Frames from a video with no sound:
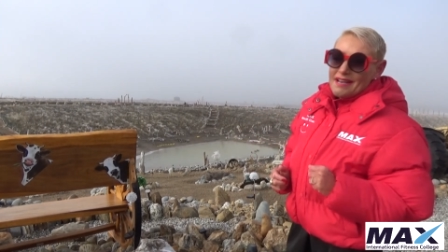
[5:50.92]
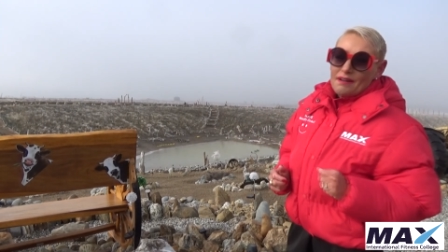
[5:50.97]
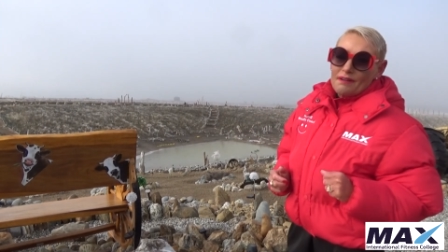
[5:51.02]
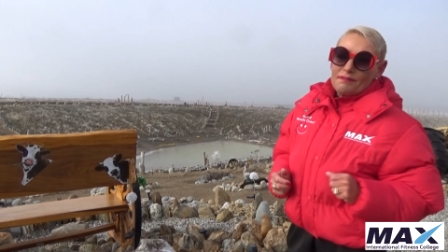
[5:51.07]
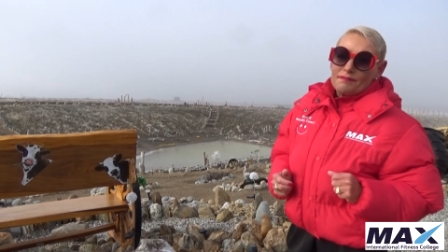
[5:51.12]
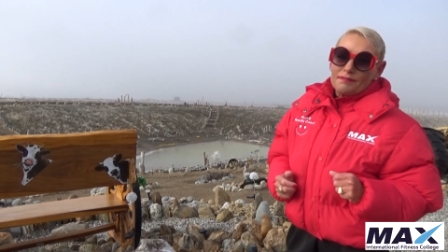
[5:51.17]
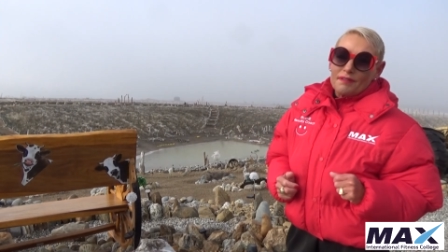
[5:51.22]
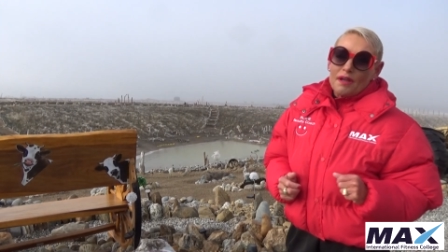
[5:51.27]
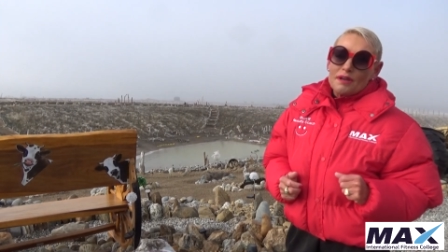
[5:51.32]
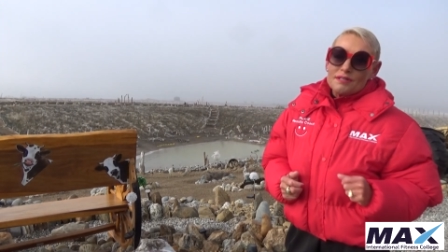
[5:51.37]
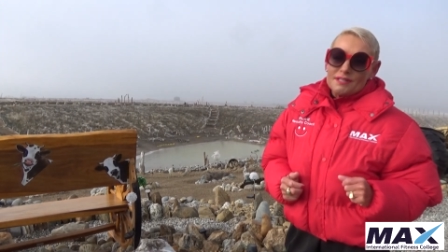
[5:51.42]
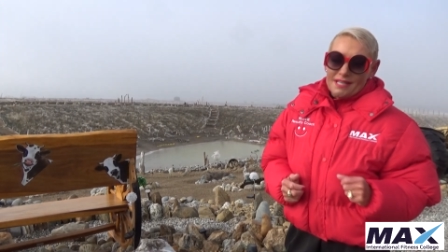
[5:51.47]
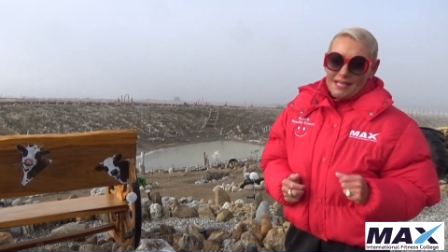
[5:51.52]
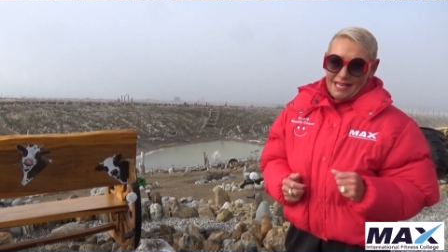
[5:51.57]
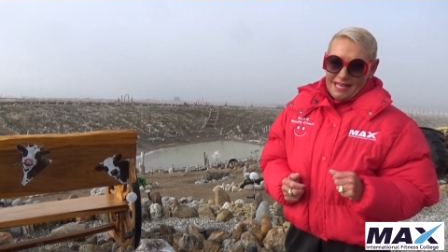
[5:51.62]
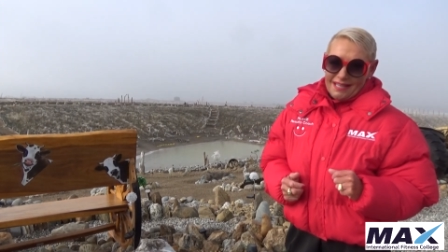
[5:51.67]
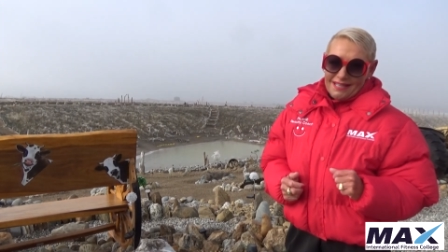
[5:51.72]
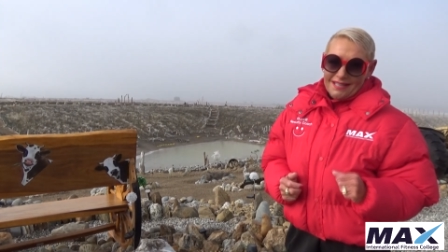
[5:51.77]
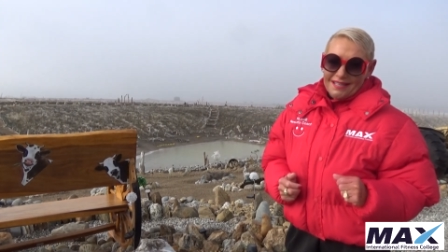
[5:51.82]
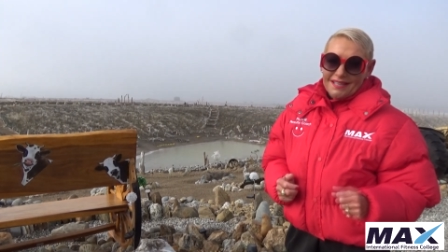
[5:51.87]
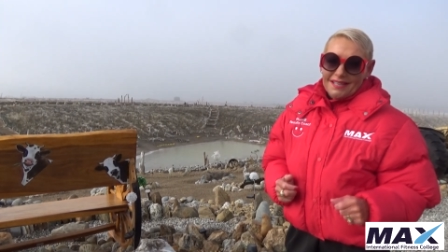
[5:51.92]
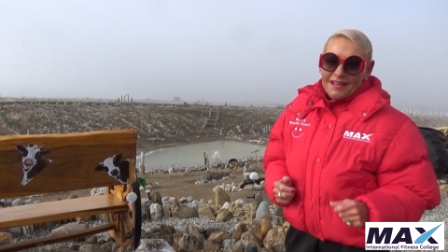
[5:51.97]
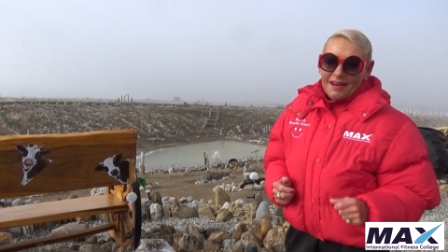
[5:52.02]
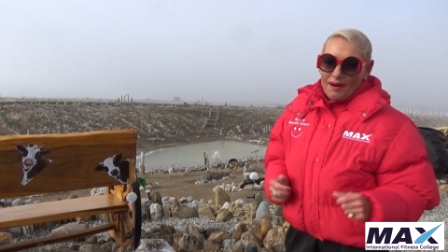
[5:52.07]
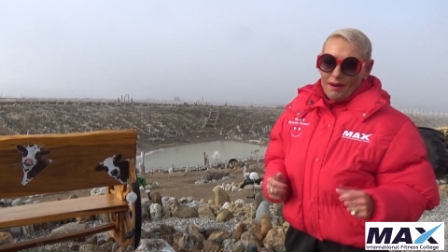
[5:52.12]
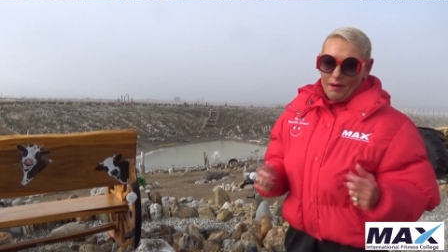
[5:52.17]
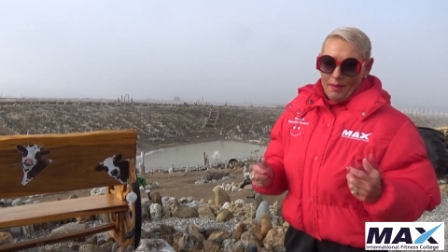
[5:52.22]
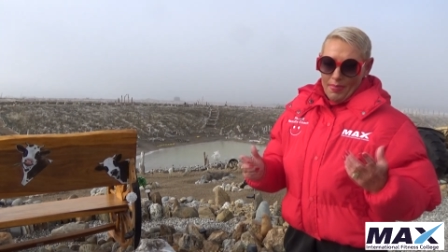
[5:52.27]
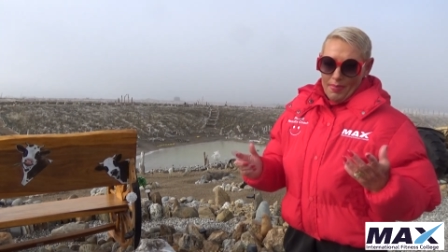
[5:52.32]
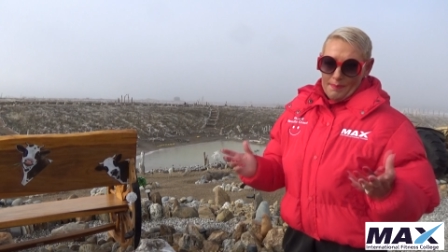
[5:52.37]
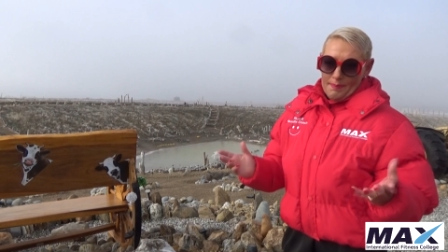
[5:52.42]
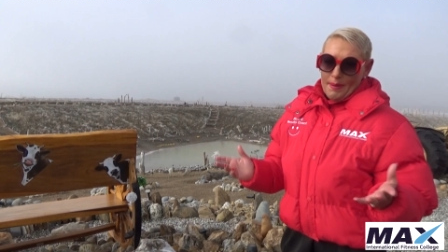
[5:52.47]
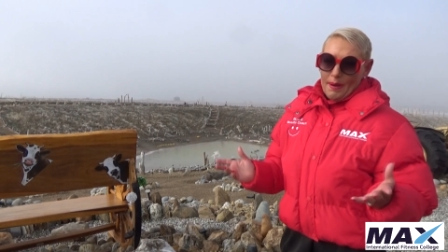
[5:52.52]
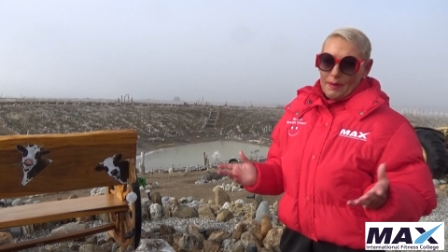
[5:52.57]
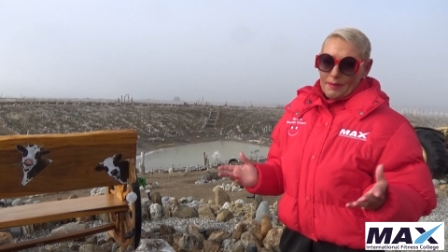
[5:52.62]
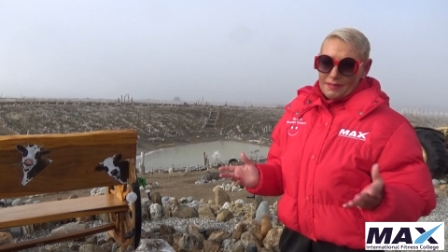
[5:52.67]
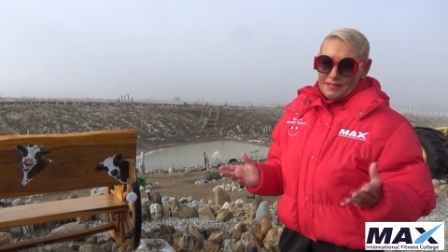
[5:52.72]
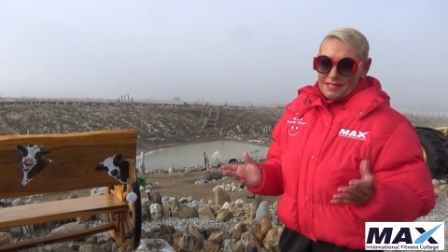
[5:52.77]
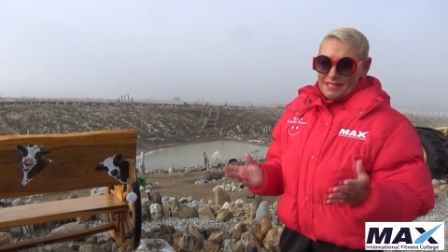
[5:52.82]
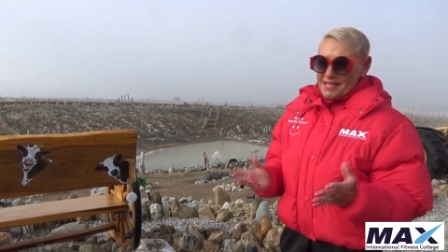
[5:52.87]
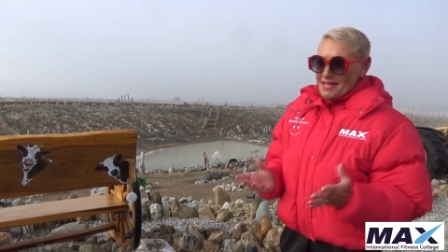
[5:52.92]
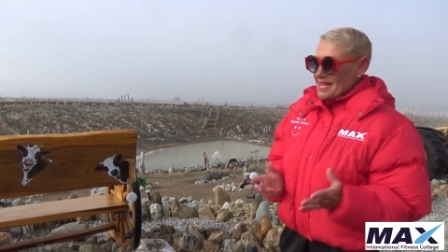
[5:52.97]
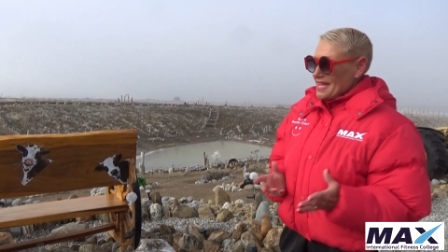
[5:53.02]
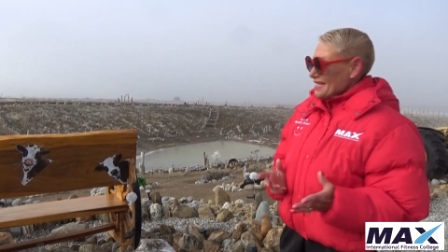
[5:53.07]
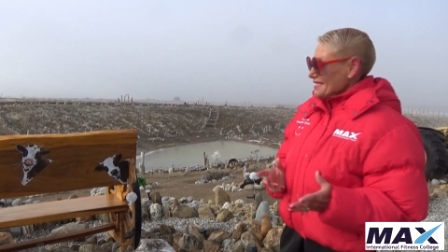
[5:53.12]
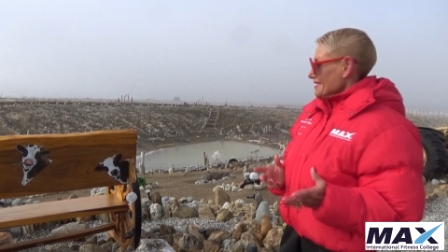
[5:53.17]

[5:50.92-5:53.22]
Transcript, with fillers: not floating on the pond. They're